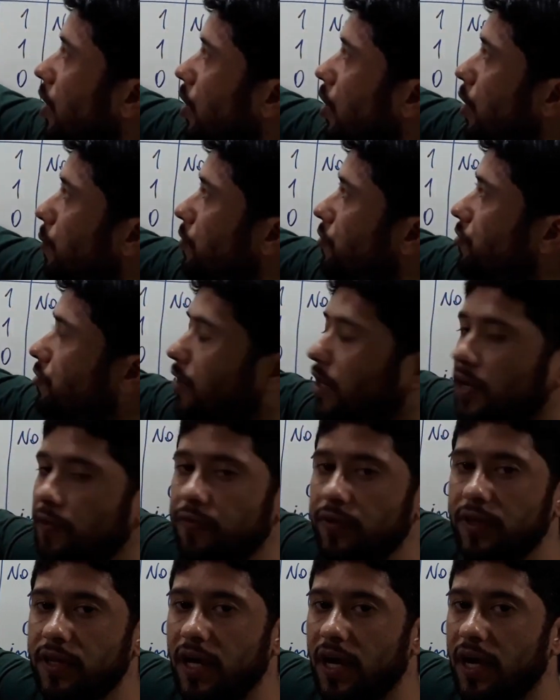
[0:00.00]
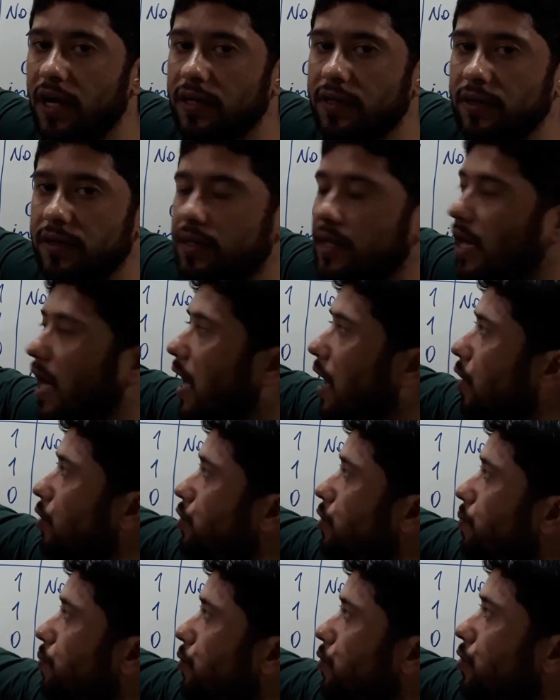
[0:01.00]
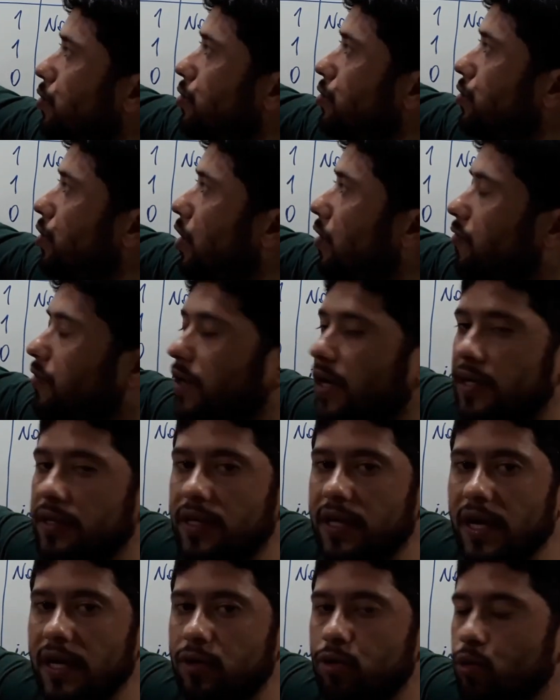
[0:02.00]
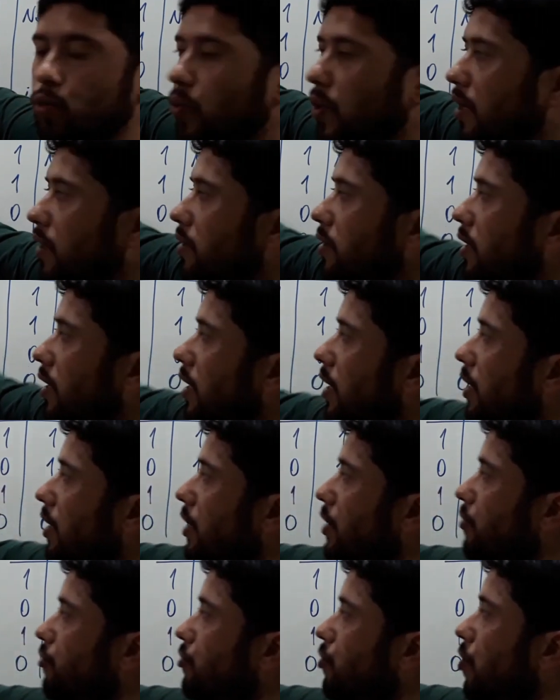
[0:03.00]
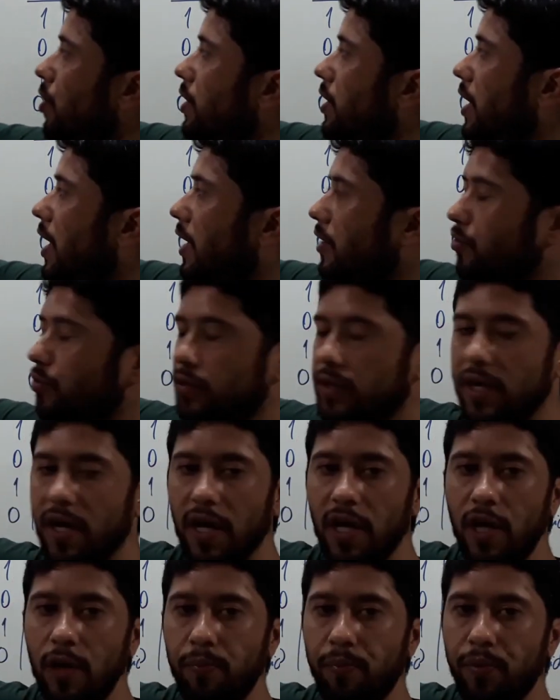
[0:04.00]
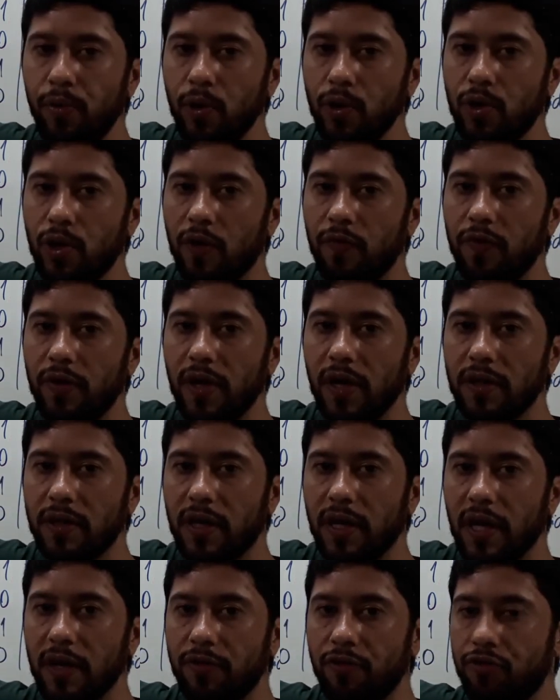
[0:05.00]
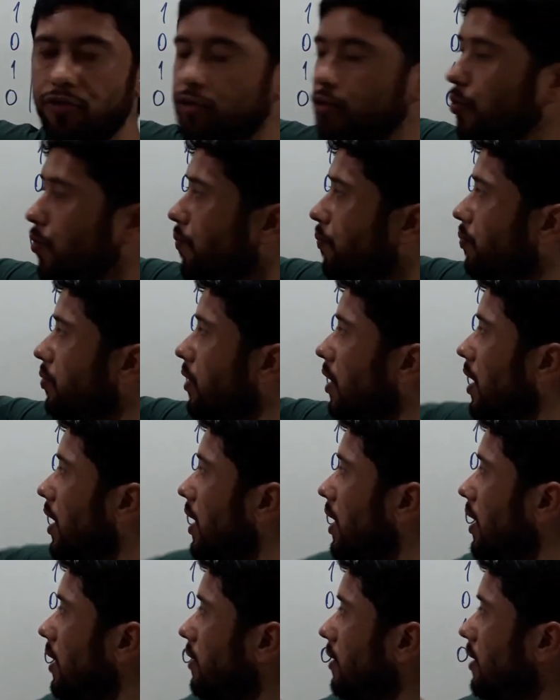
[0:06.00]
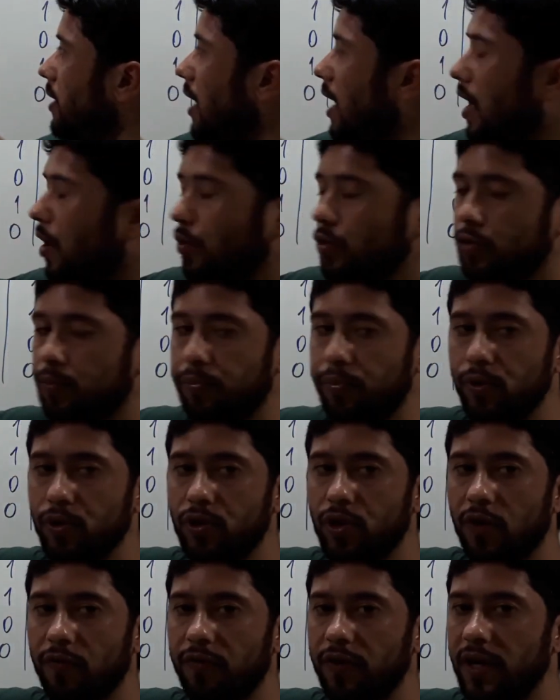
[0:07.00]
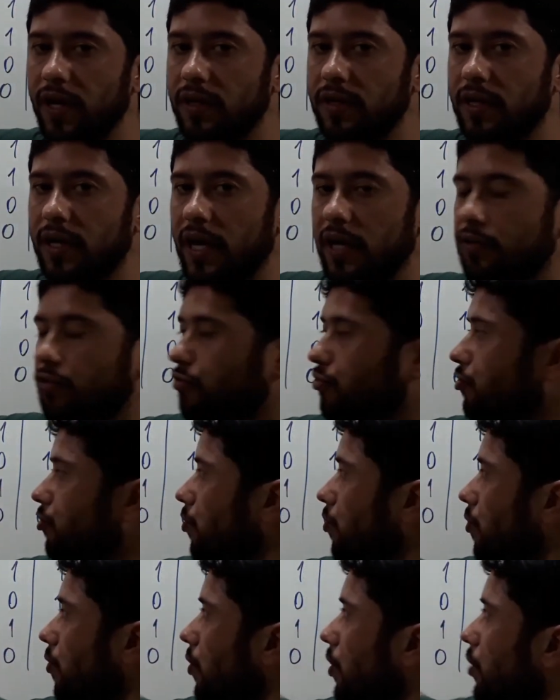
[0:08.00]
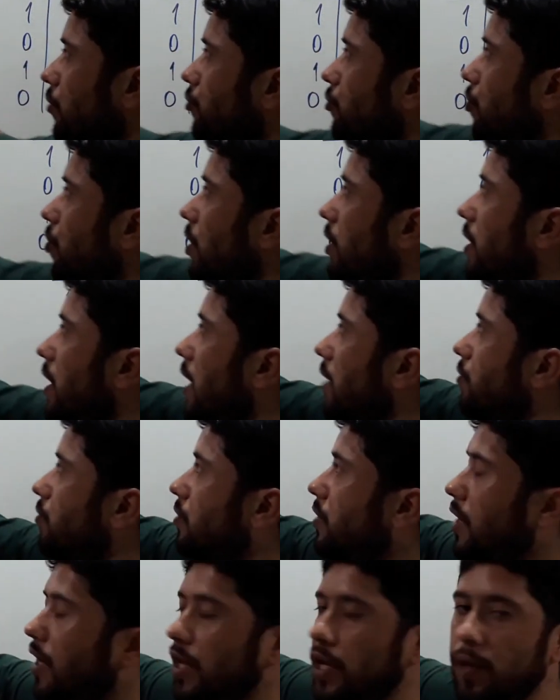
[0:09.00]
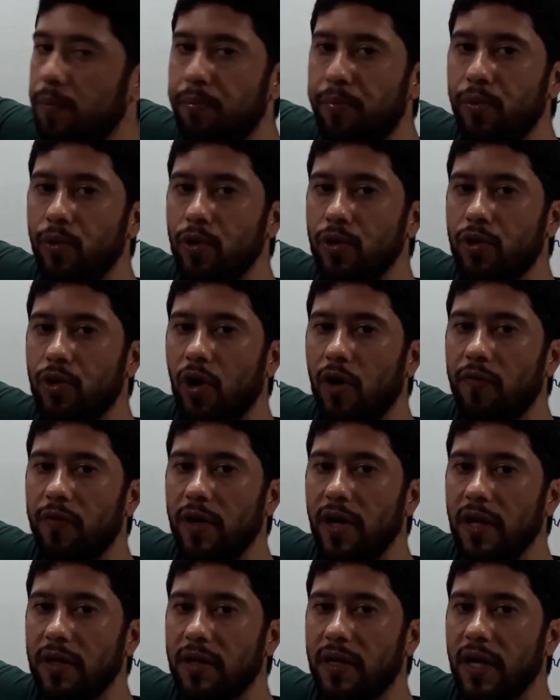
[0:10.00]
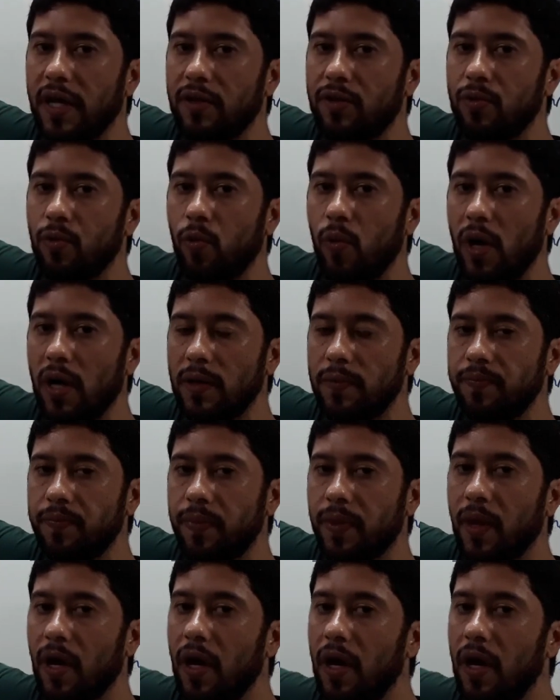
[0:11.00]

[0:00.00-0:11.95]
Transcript: observe that the output of NAND gate 1 is connected to the input of NAND gate 2, and the output of NAND gate 2 is connected to the input of NAND gate 1.